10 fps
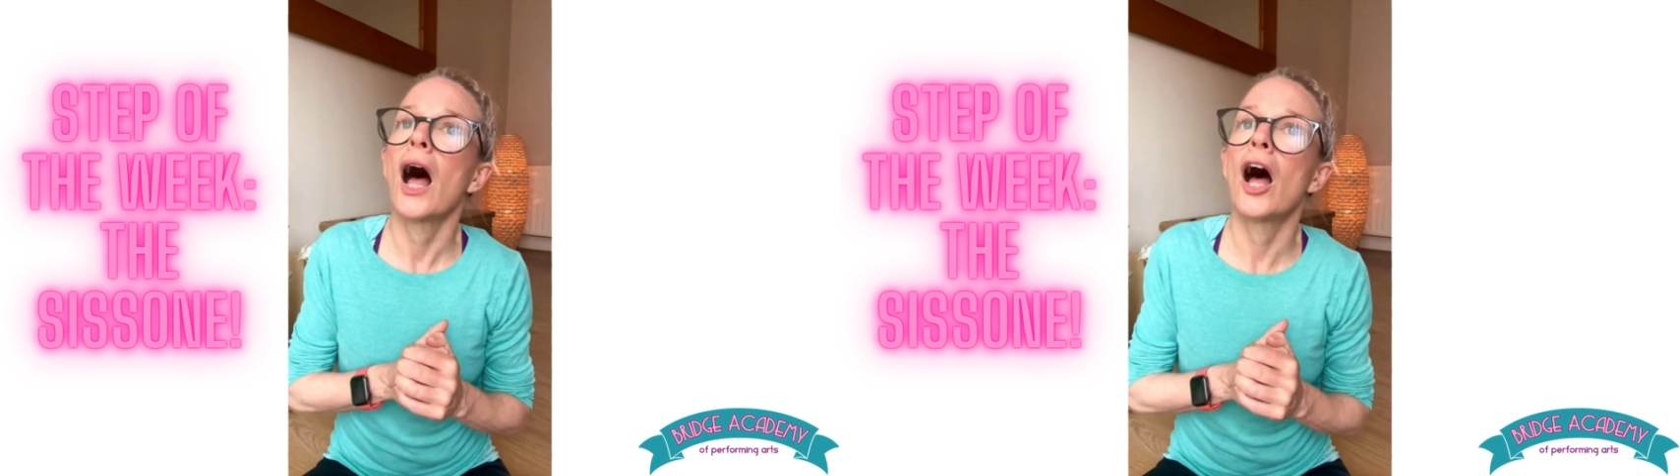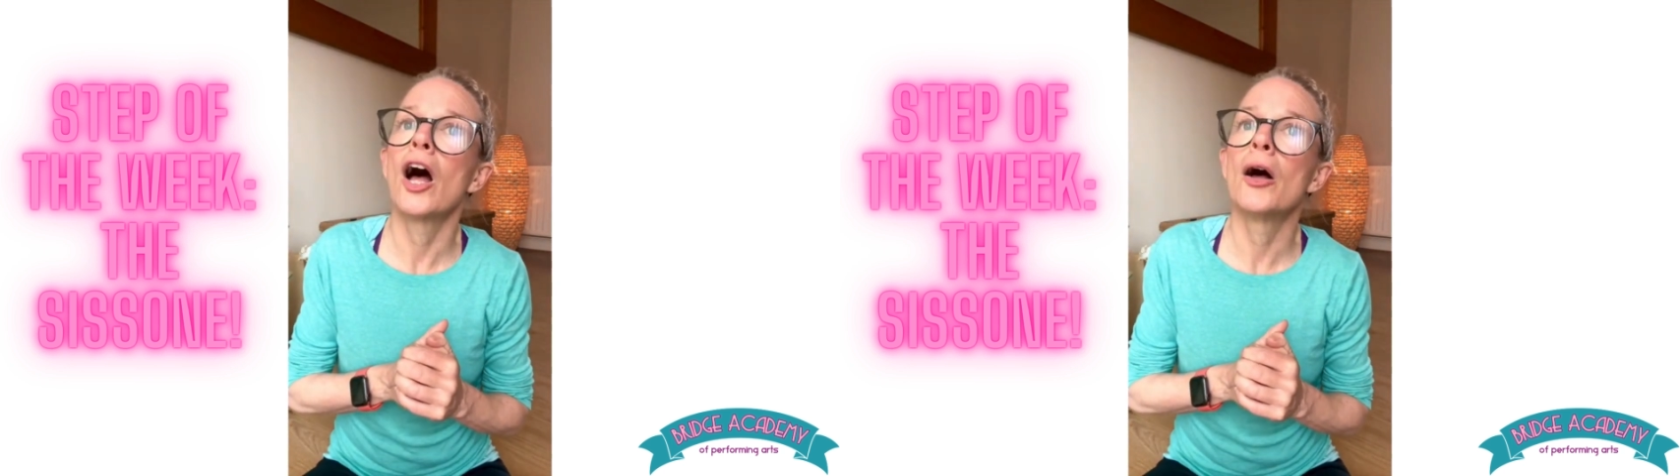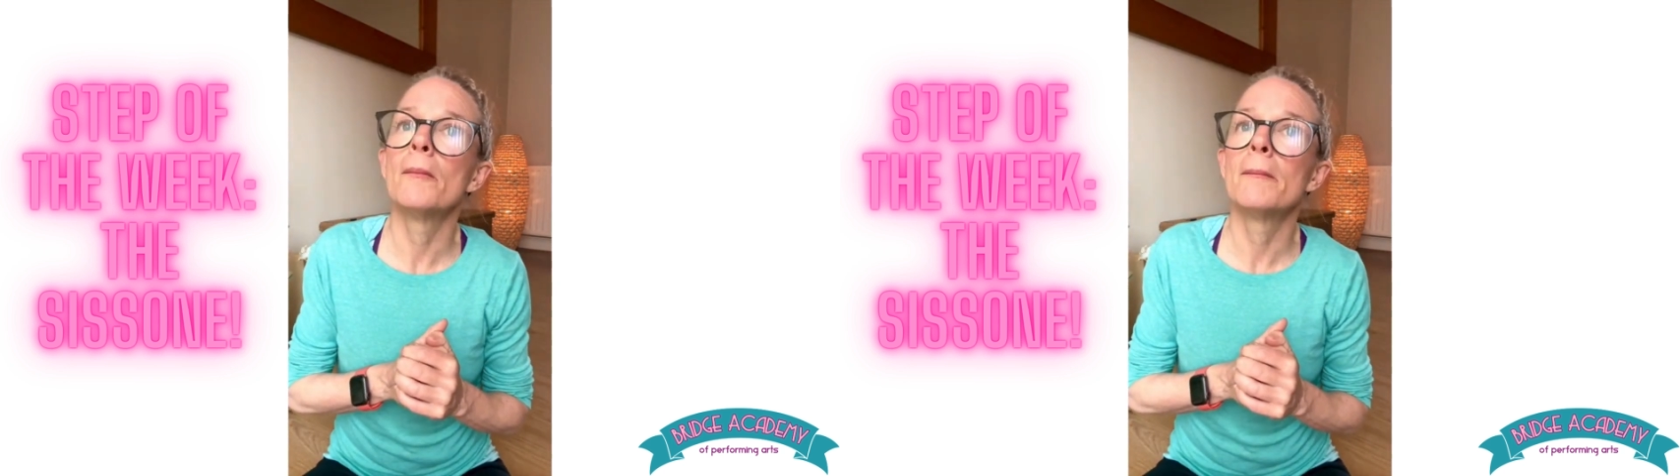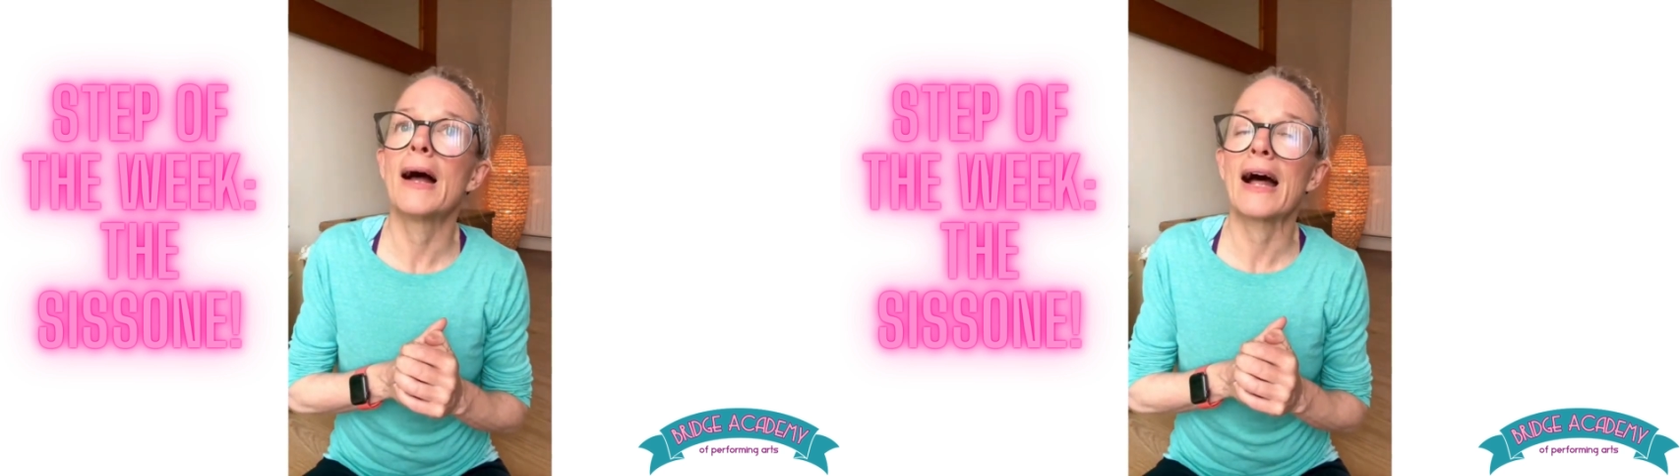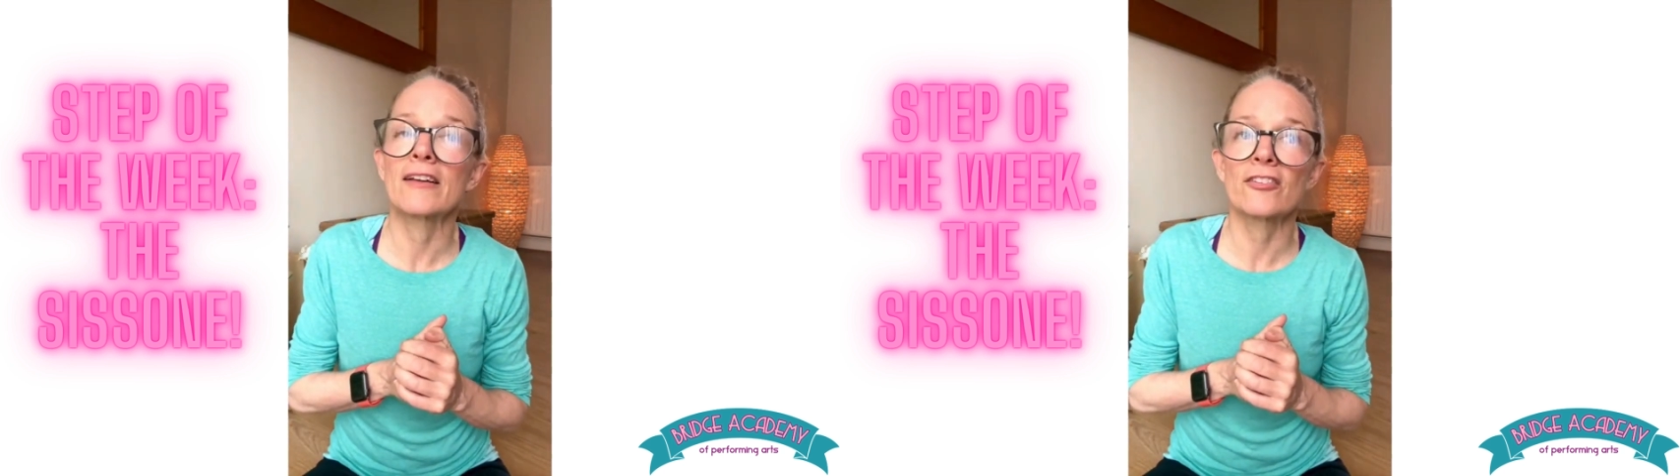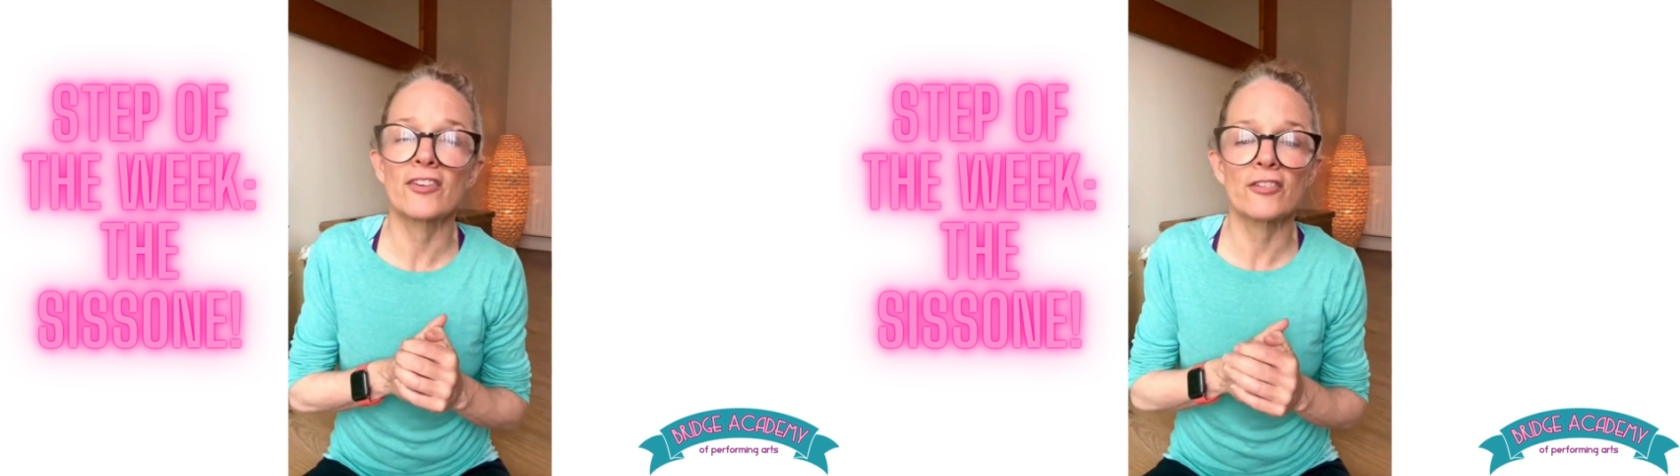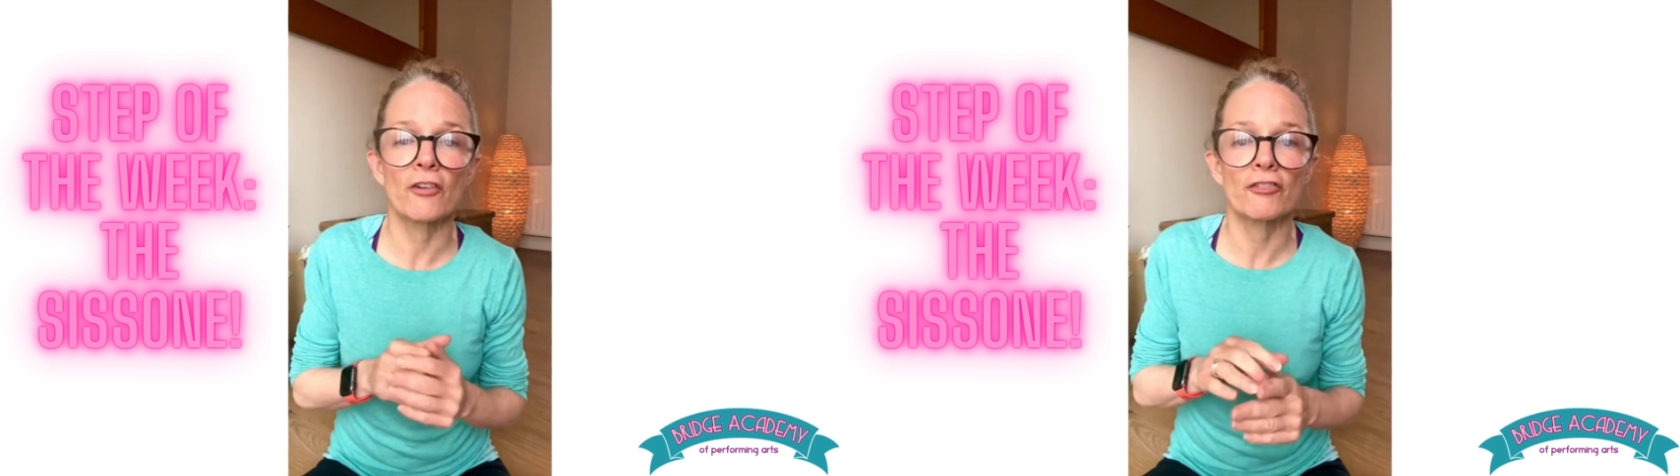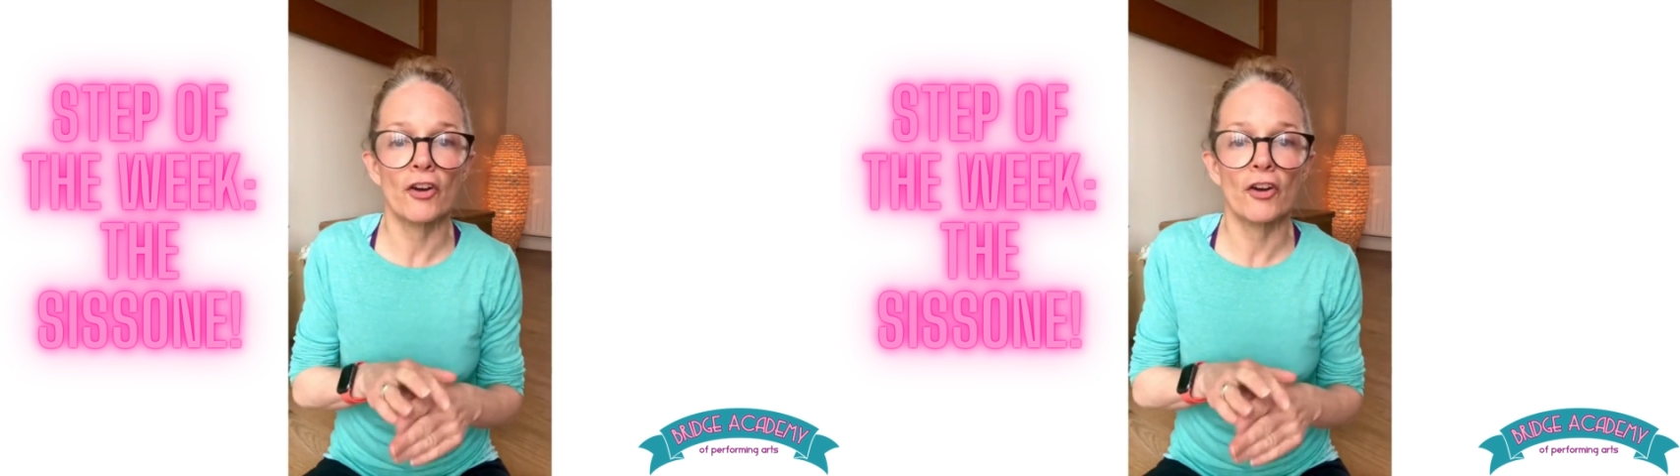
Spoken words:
And it's sissone